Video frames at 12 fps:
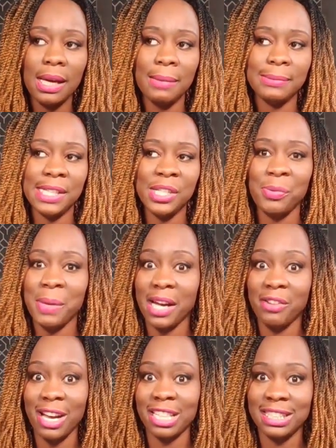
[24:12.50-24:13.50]
Um, so you don't make
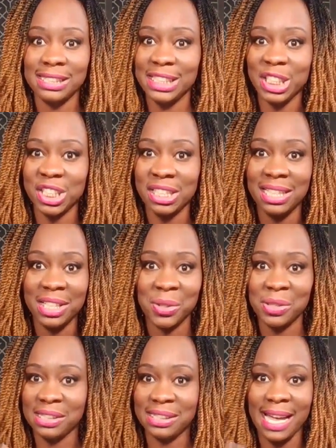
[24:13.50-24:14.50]
a rash decision and
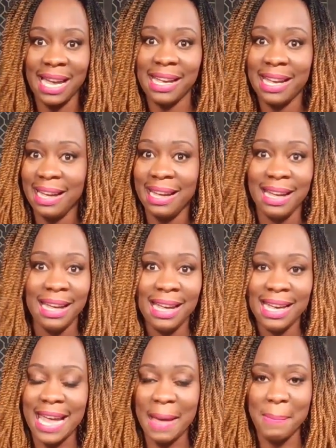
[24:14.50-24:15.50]
don't just like
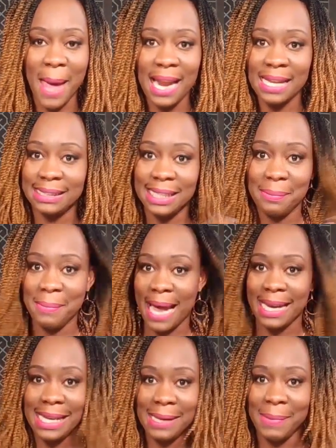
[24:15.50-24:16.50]
get mad and send a
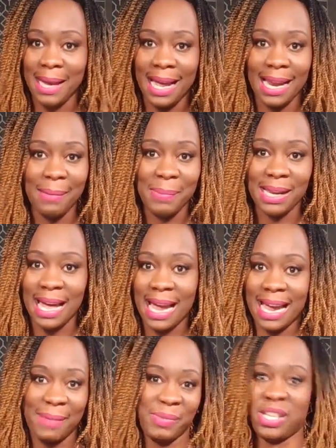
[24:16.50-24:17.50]
mad email and be
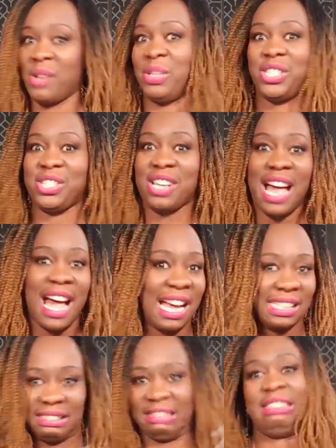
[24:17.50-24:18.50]
like, I'm done with you
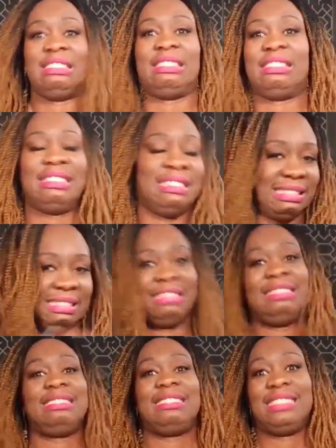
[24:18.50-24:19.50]
guys.
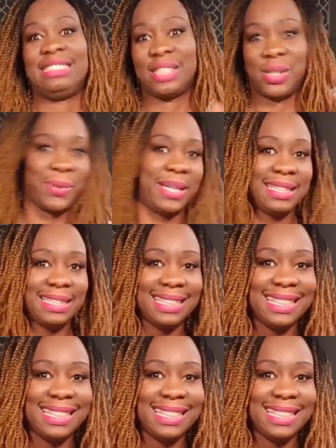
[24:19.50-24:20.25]
Ugh, Great.